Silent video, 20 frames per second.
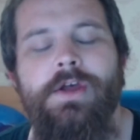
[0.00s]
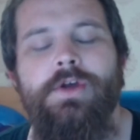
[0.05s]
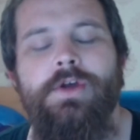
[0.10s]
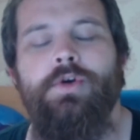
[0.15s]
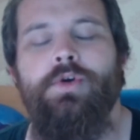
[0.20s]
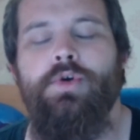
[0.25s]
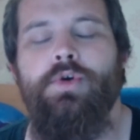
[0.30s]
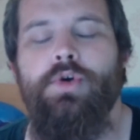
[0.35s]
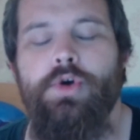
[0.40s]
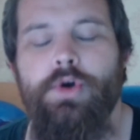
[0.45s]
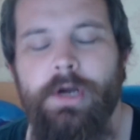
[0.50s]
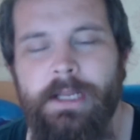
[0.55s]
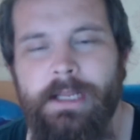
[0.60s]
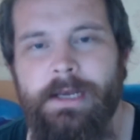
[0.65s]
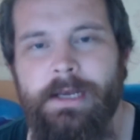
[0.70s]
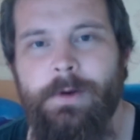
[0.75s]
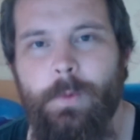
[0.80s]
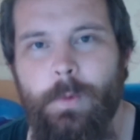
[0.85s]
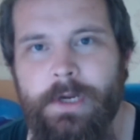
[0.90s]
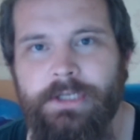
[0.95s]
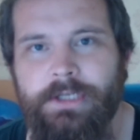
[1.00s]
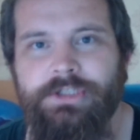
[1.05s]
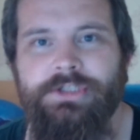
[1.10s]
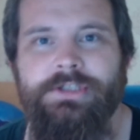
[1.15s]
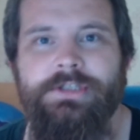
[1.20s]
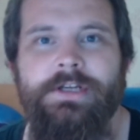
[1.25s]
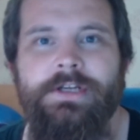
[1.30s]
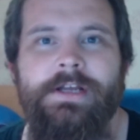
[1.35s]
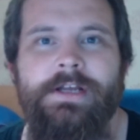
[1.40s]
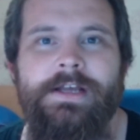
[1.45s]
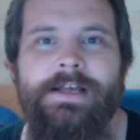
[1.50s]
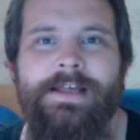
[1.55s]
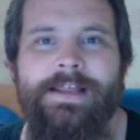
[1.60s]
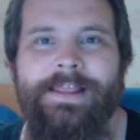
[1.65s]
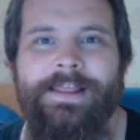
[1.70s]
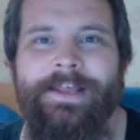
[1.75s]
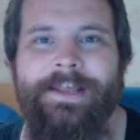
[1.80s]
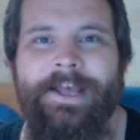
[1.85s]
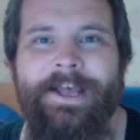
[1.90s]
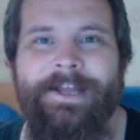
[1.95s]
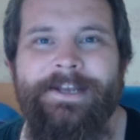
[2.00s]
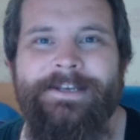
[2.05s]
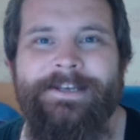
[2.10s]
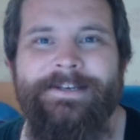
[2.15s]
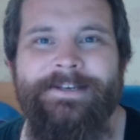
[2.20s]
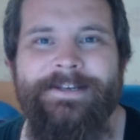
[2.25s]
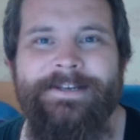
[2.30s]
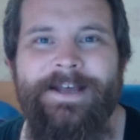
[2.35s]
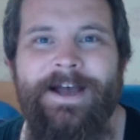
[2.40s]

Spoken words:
really wish that